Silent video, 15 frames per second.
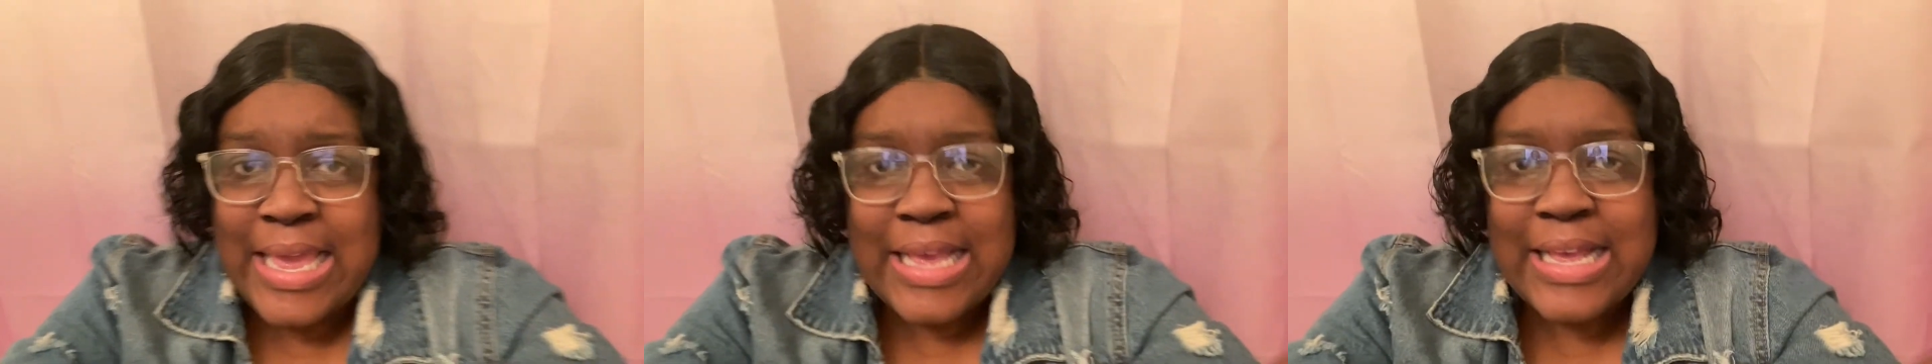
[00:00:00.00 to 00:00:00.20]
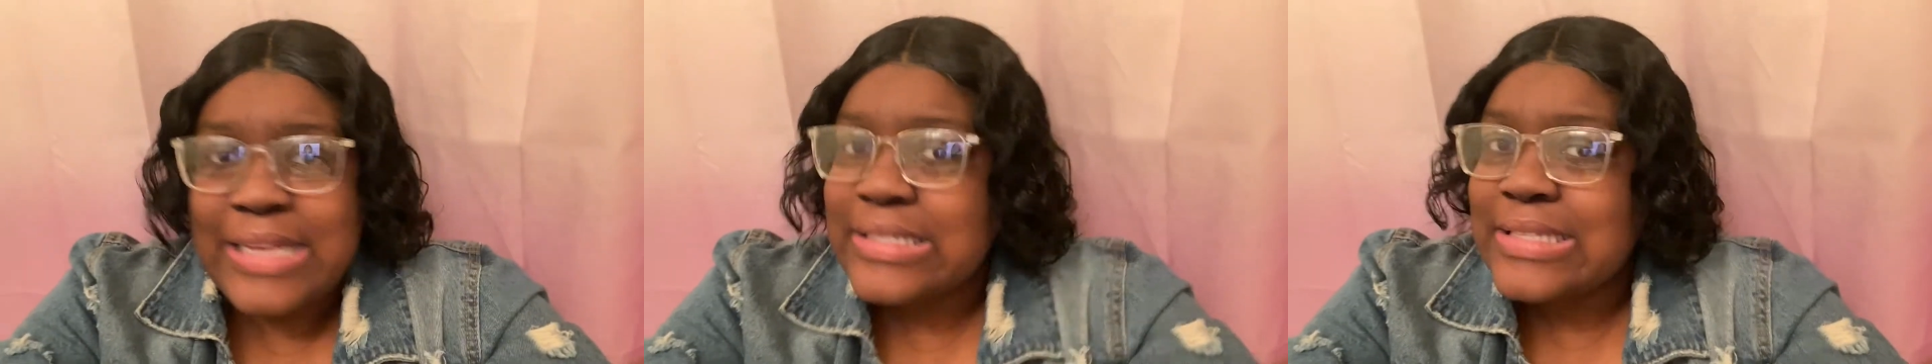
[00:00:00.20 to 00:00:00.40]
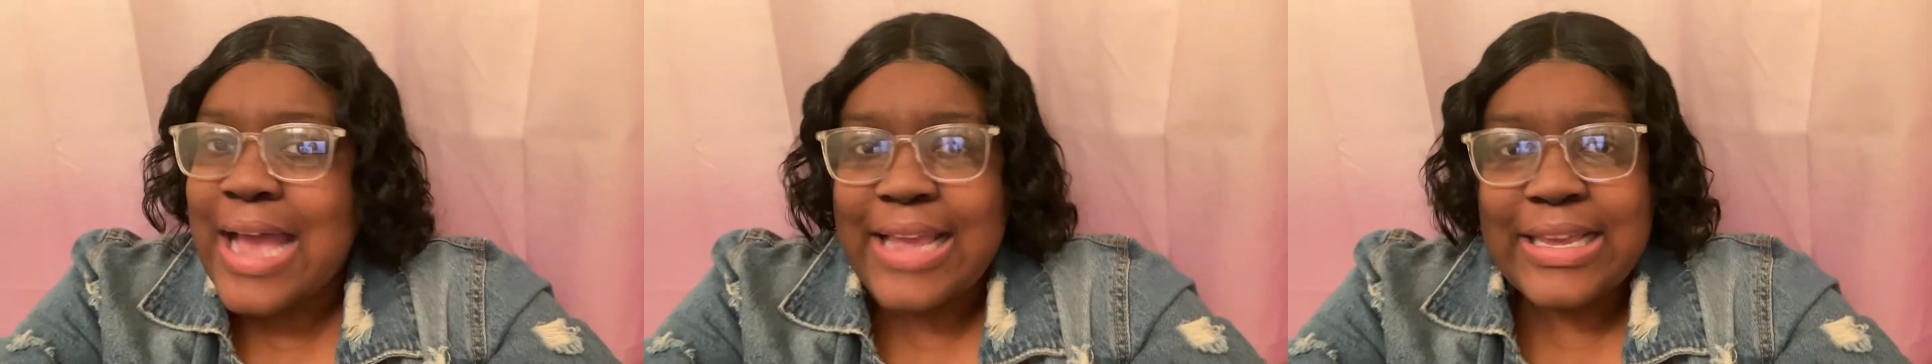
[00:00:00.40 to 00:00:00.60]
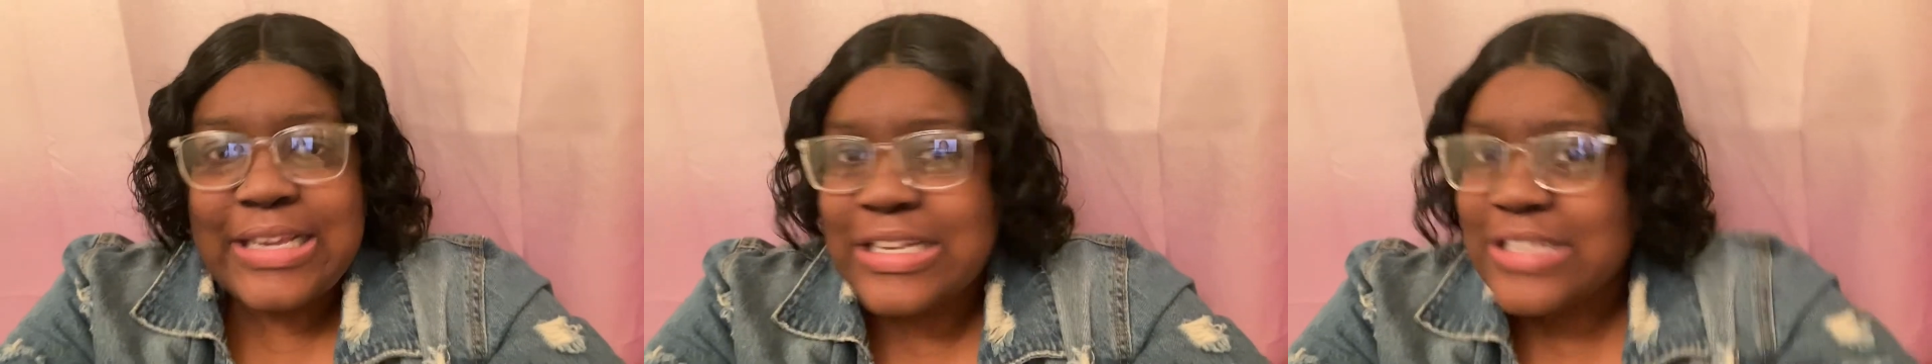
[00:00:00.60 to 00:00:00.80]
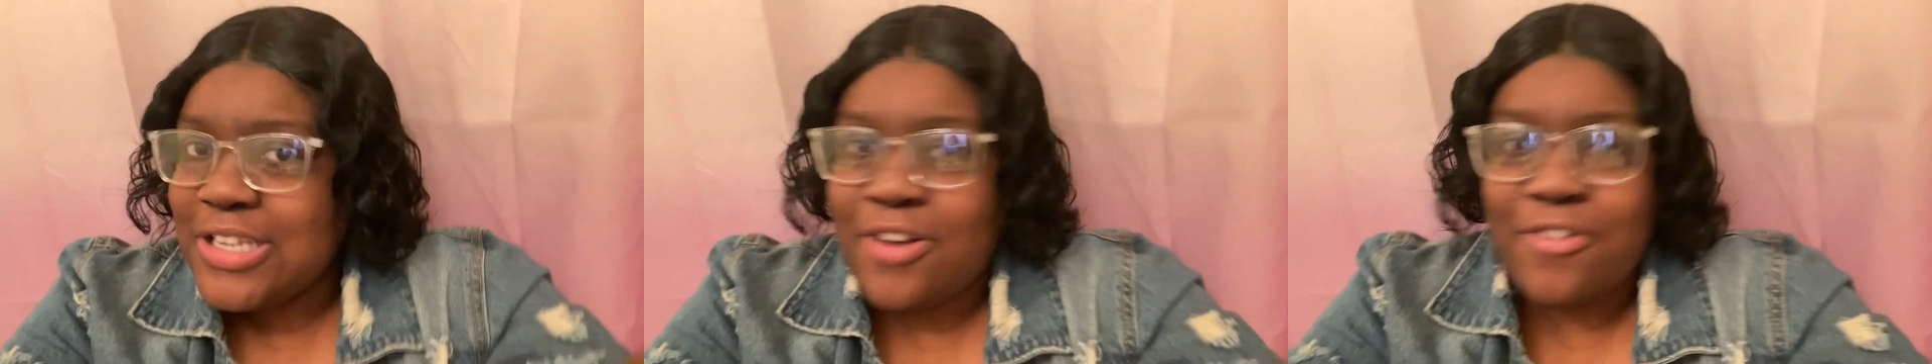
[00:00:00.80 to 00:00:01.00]
It's not
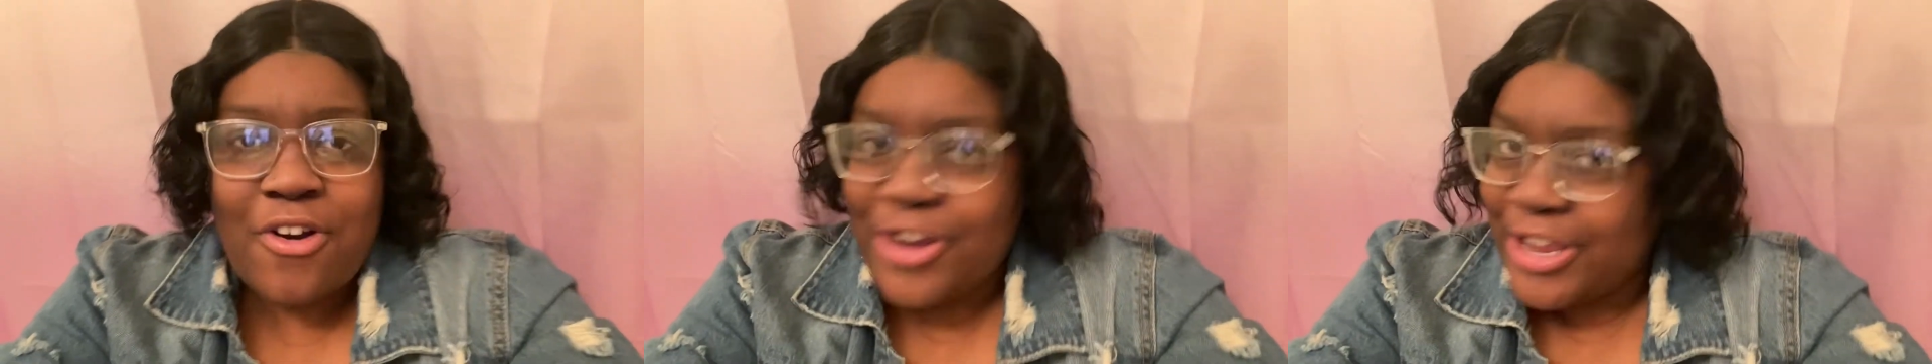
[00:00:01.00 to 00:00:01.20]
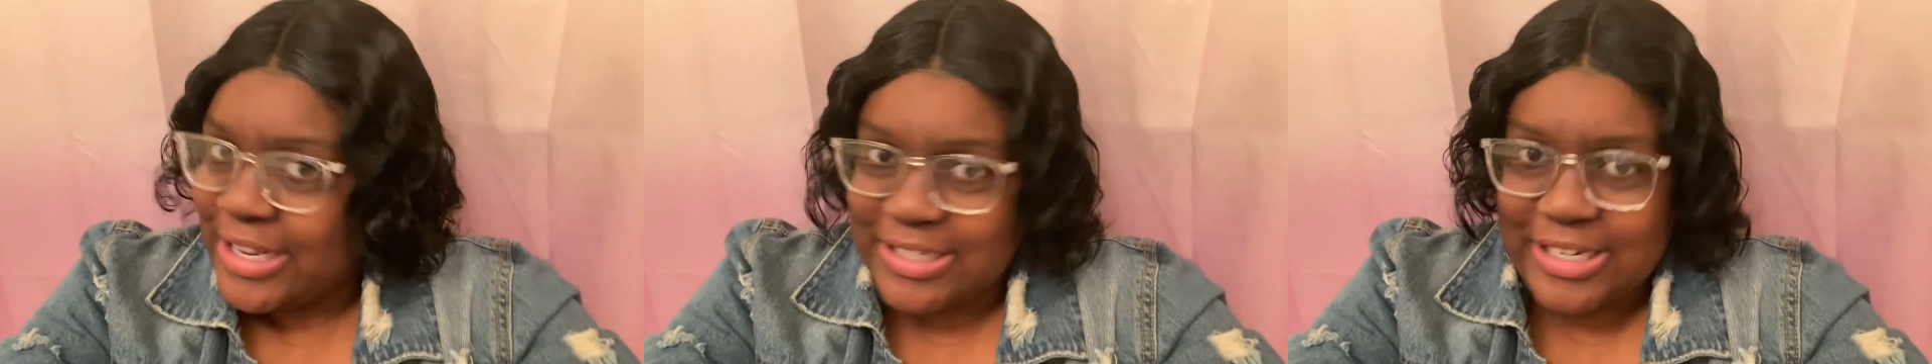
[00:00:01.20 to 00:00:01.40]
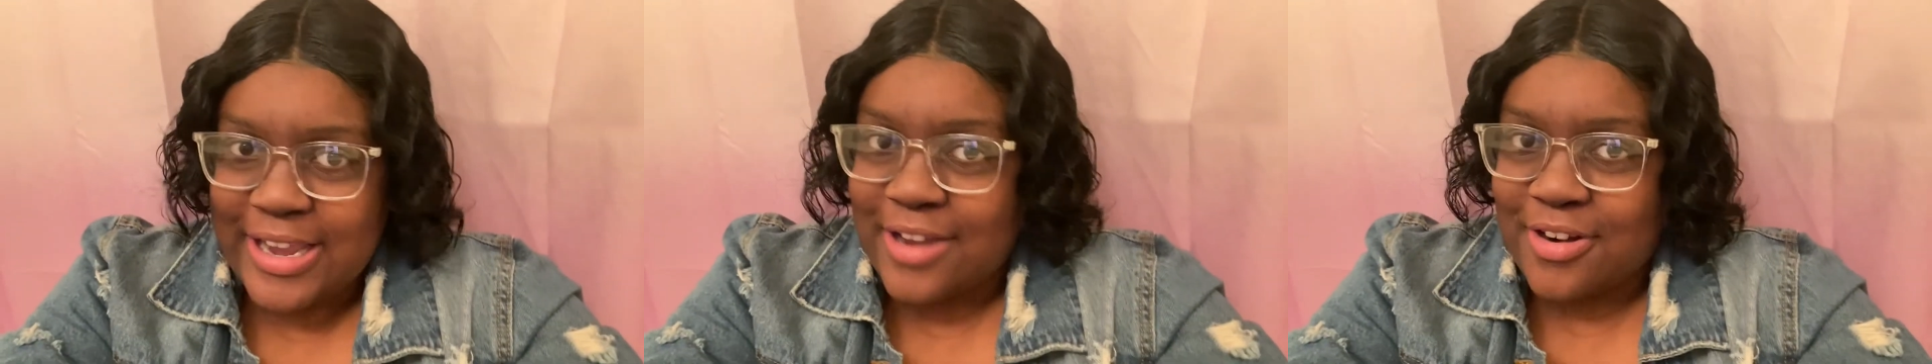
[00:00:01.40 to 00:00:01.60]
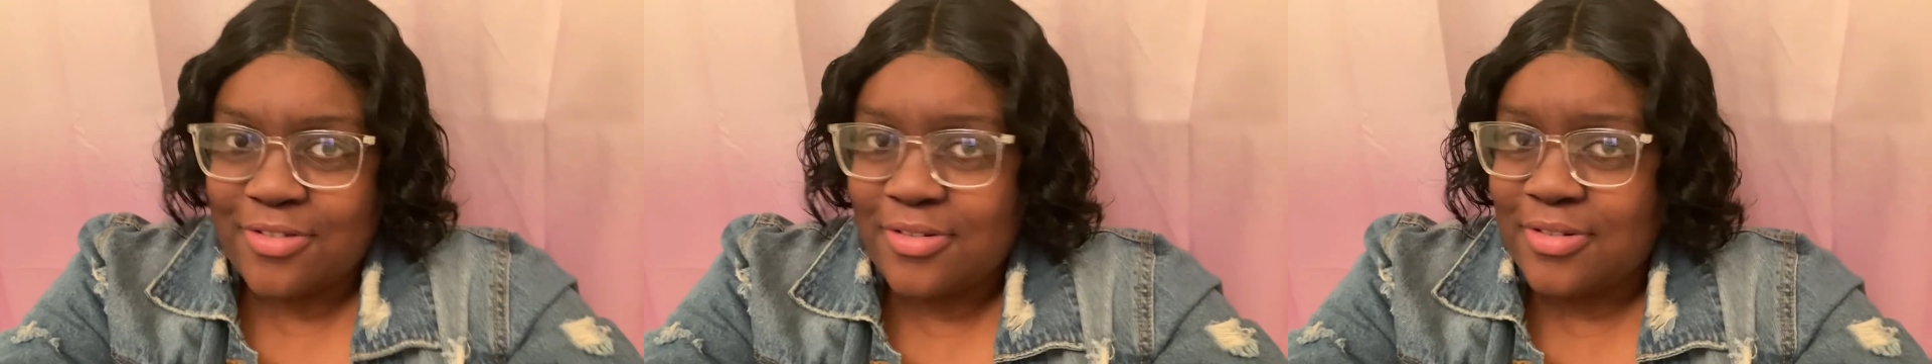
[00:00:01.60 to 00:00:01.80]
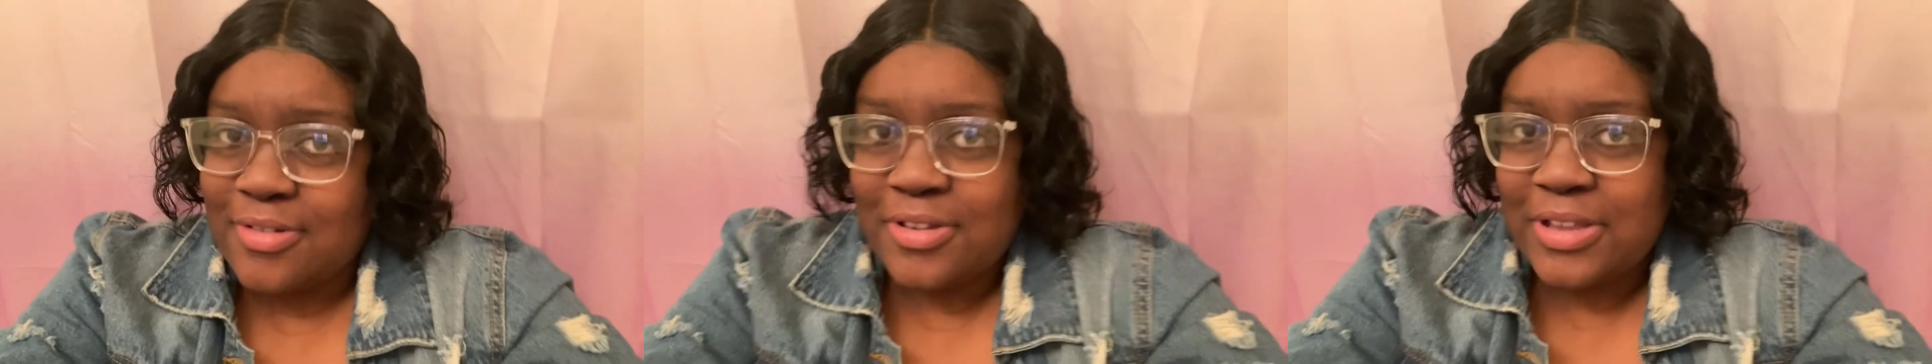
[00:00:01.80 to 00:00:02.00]
easy growing your channel.
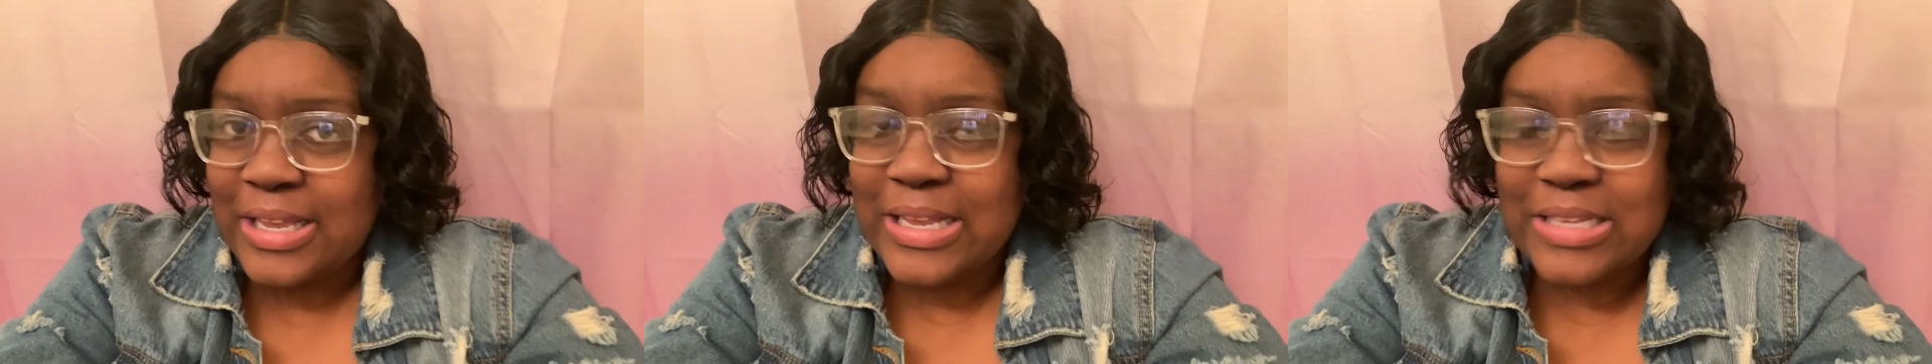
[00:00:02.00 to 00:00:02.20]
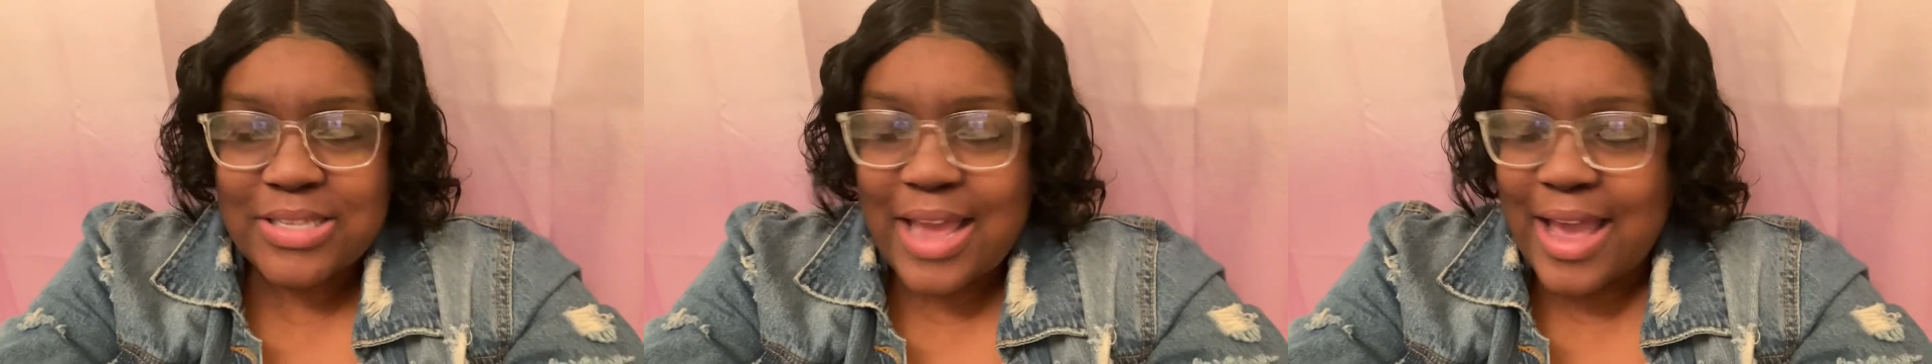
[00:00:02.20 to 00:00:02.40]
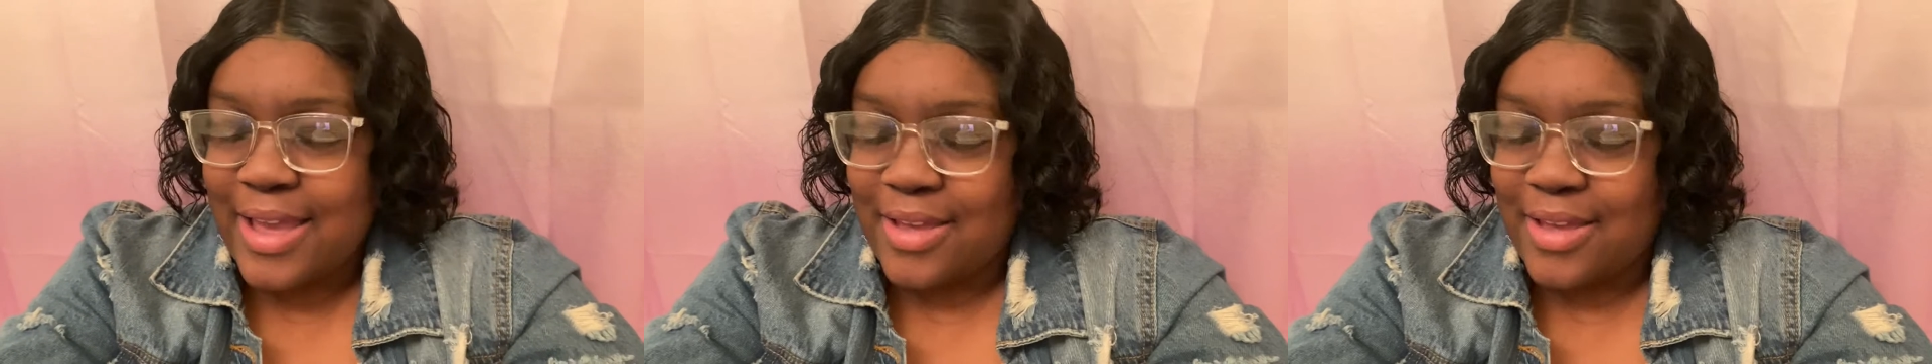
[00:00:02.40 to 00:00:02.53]
It's not.